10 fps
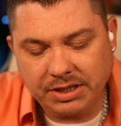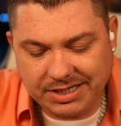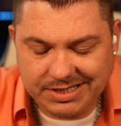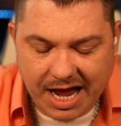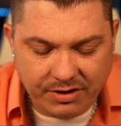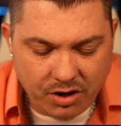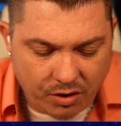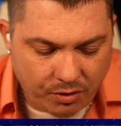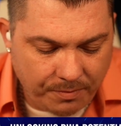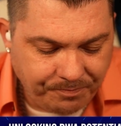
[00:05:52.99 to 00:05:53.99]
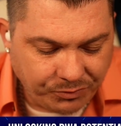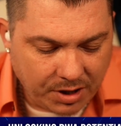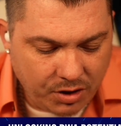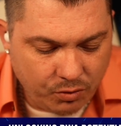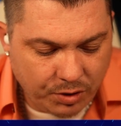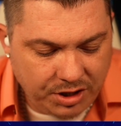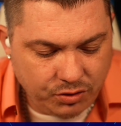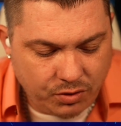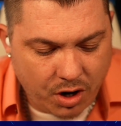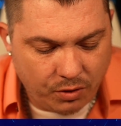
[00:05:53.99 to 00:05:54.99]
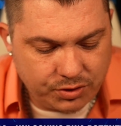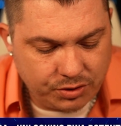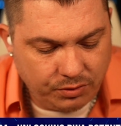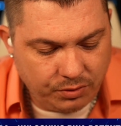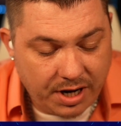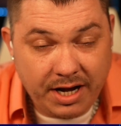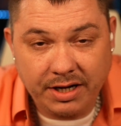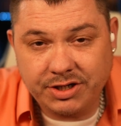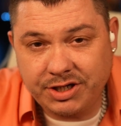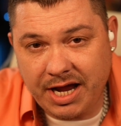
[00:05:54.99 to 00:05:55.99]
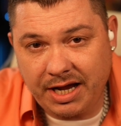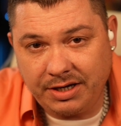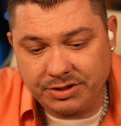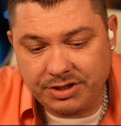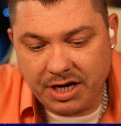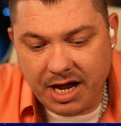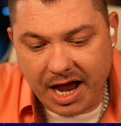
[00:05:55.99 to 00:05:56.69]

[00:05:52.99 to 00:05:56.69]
Because I know when you go to an exchange,